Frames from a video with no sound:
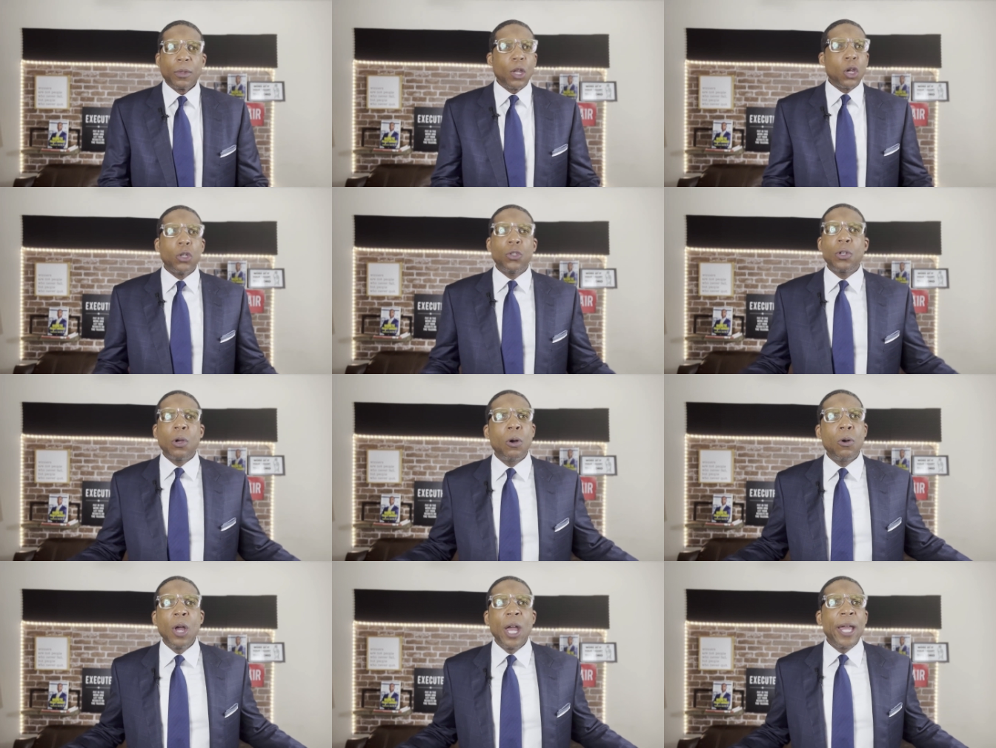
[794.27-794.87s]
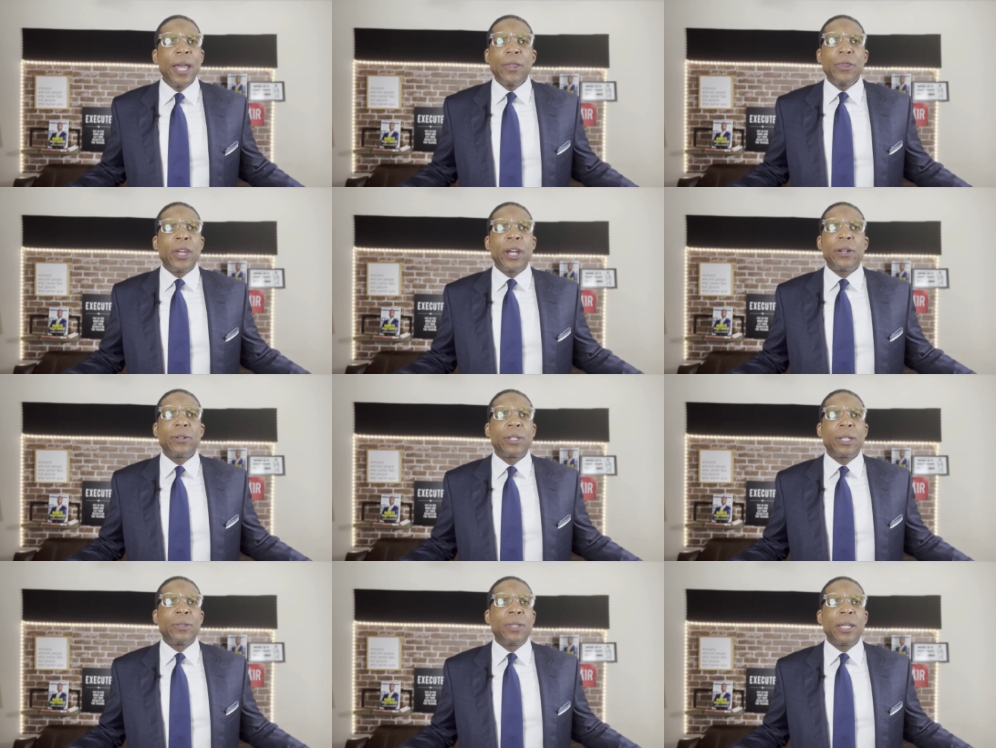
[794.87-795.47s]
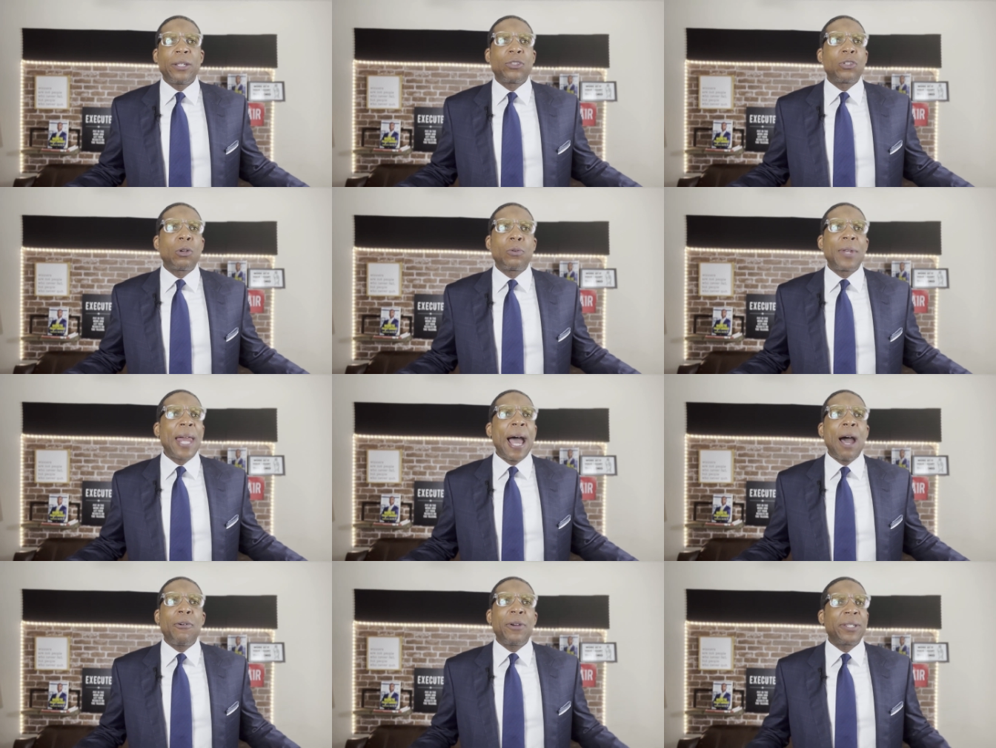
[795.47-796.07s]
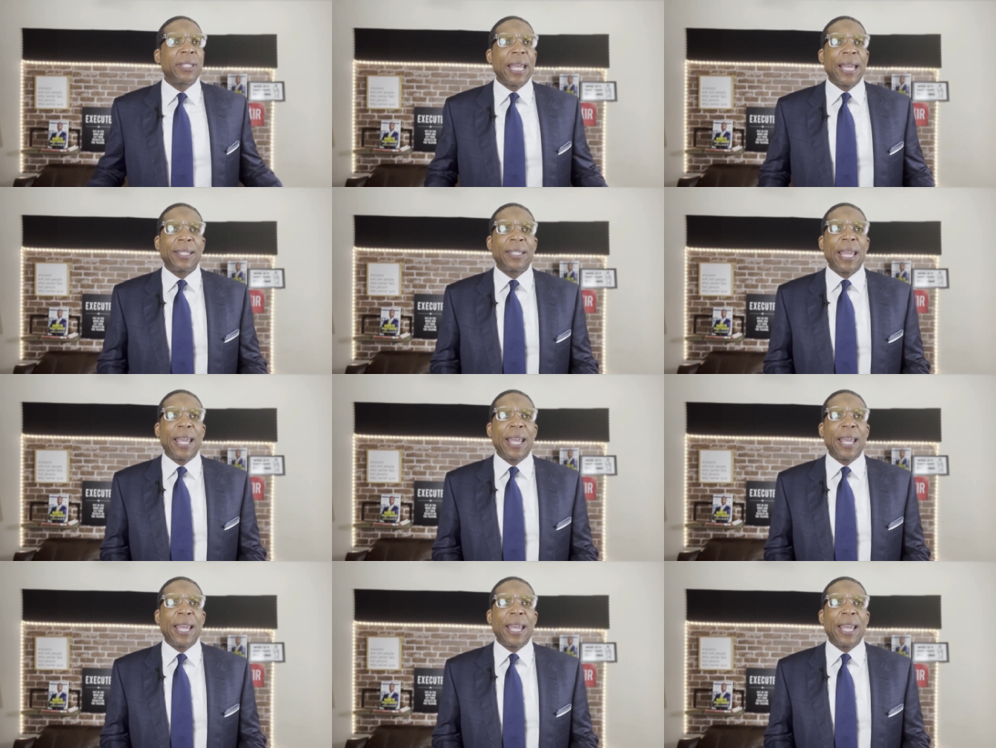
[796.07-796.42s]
So there's so now is as,